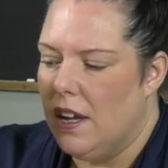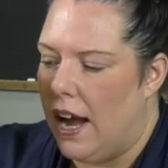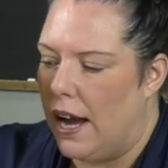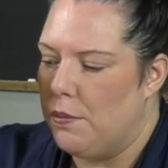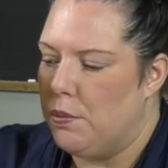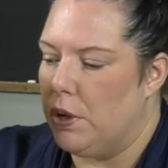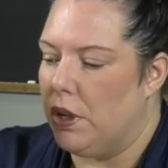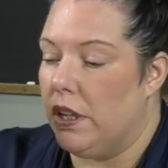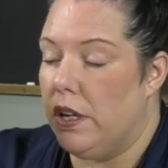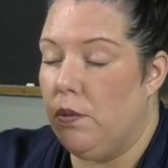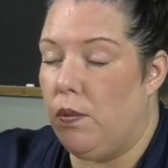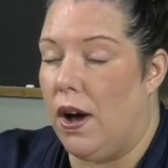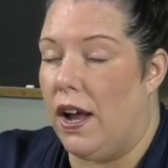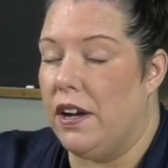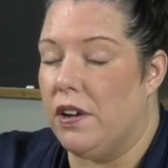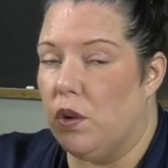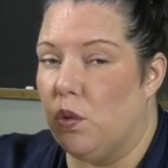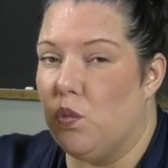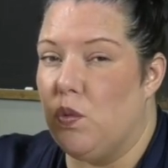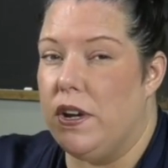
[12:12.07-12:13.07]
I really
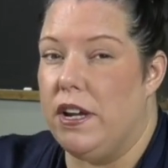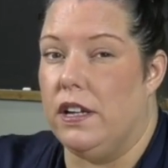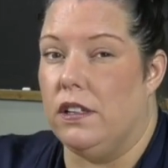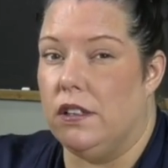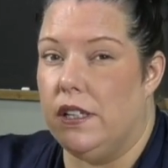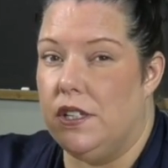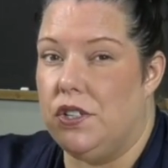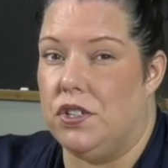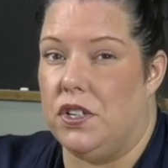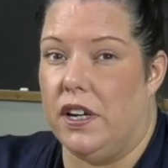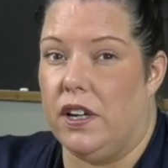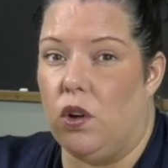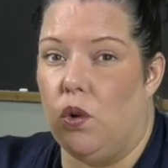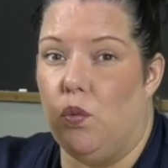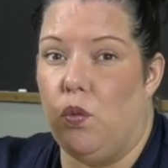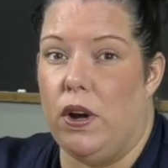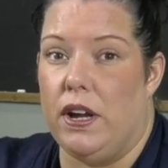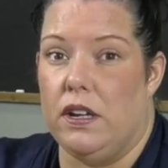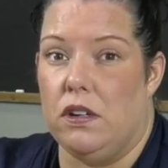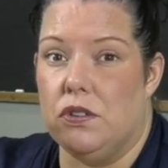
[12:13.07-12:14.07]
wanted a realistic
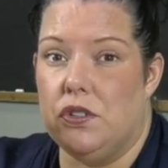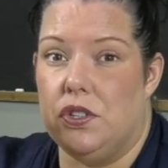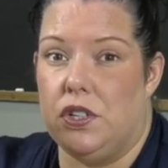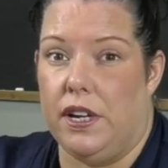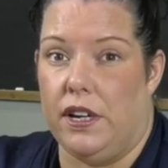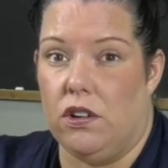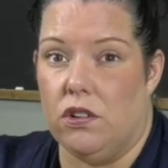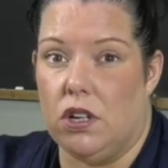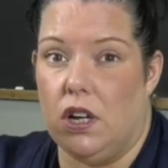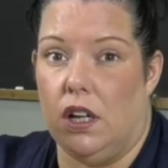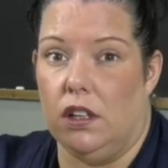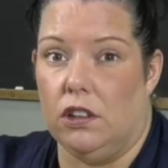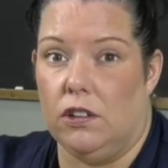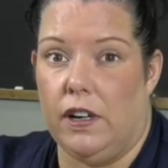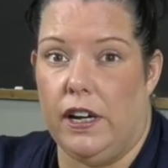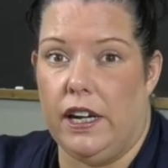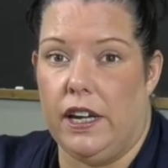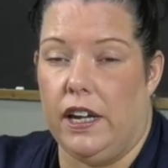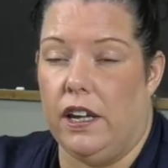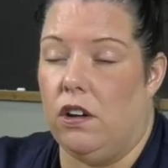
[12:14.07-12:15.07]
whale's tail
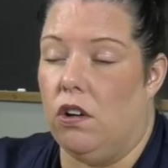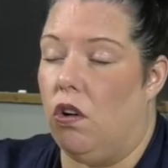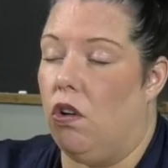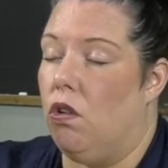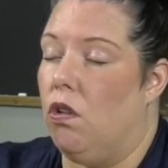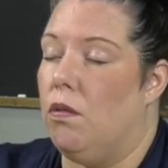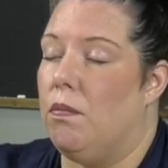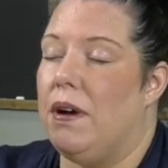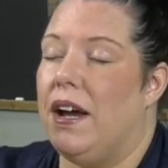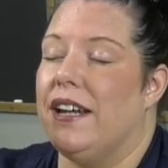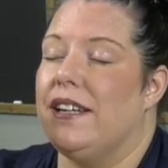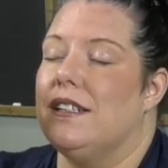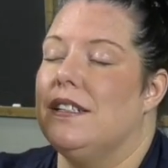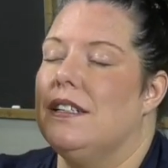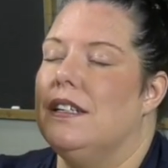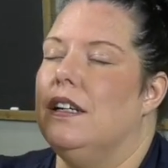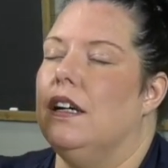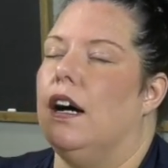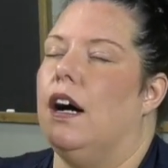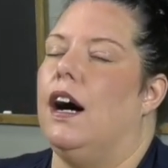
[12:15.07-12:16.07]
coloring, and oh my
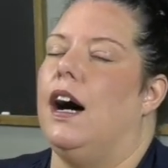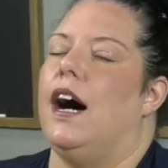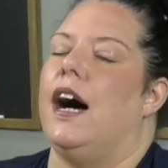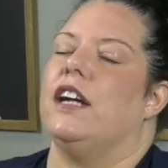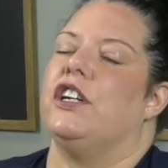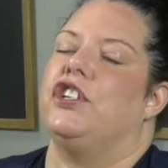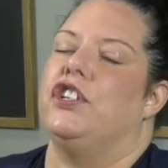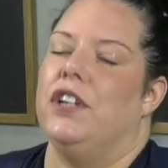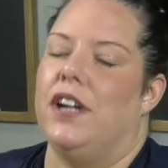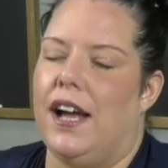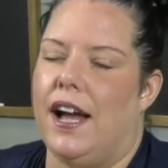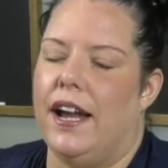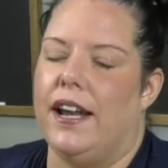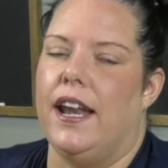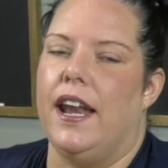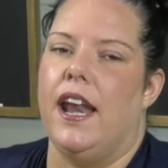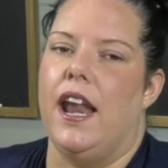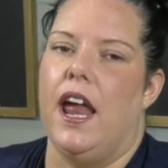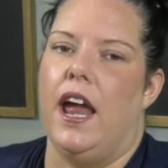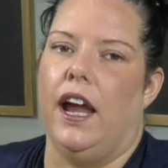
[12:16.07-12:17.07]
gosh, did
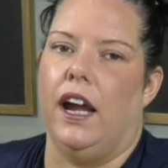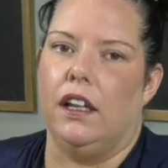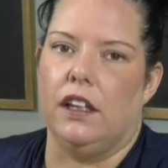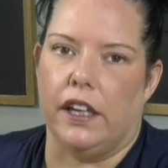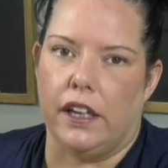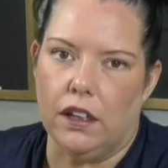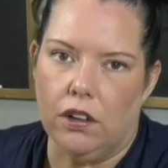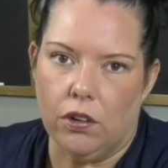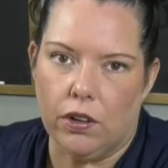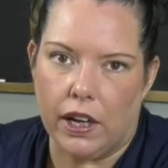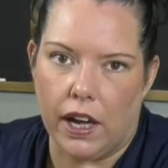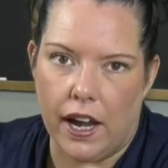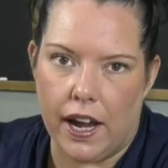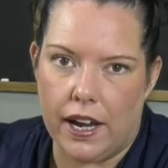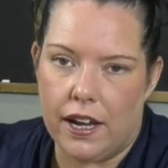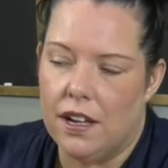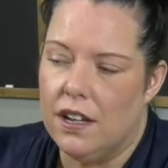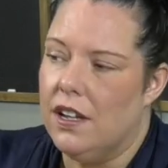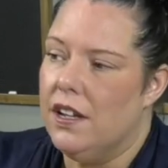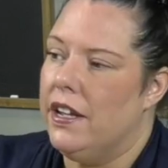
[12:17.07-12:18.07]
I nail it,
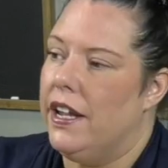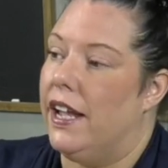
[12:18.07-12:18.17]
okay?